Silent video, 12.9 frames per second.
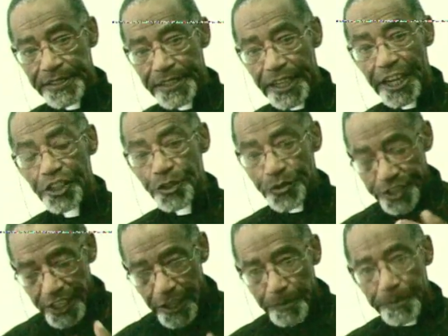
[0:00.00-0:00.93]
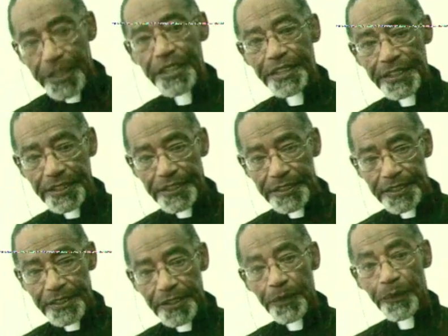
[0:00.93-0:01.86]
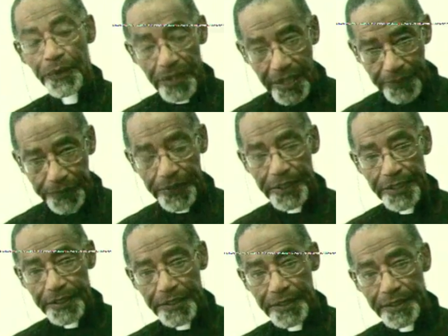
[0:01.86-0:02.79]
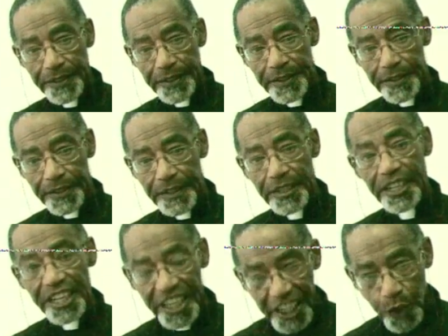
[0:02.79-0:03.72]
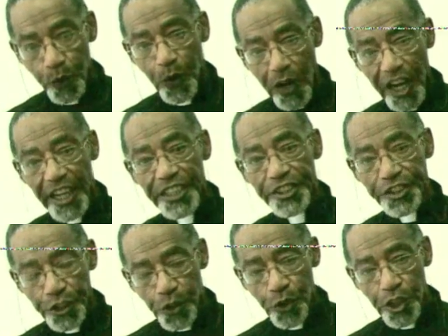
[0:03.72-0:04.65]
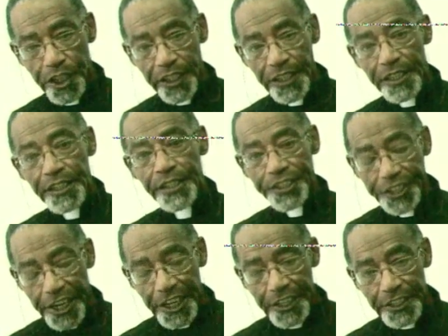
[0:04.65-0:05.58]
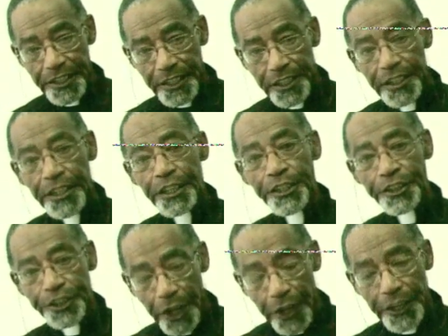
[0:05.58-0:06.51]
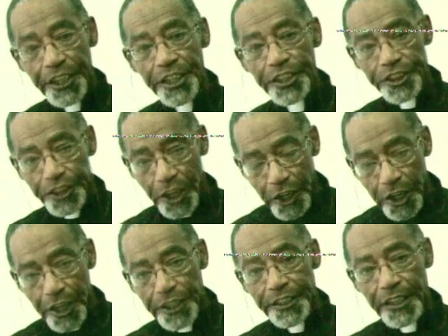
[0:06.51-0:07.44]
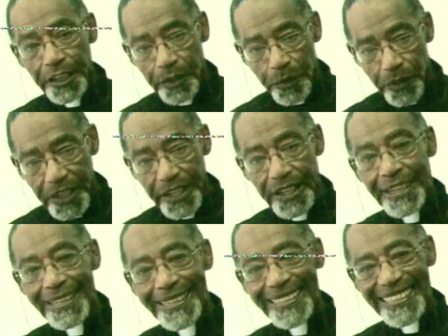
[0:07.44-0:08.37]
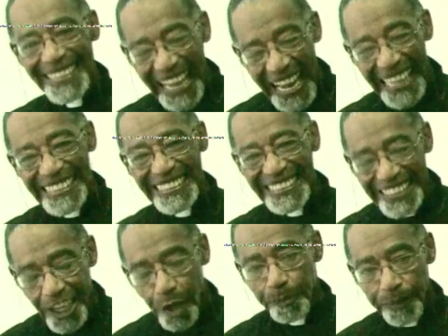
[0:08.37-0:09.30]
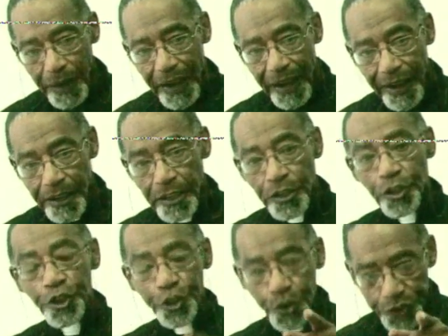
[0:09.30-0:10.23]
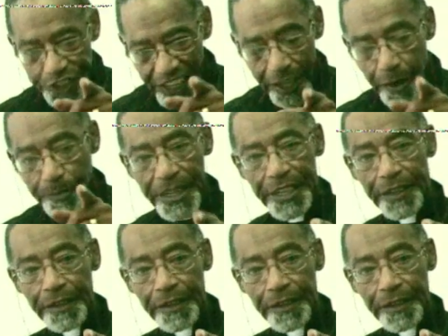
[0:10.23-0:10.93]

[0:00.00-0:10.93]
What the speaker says: And you tell me, Reverend Leroy Stewart, Sr., 33rd degree, Knights Templar, you tell me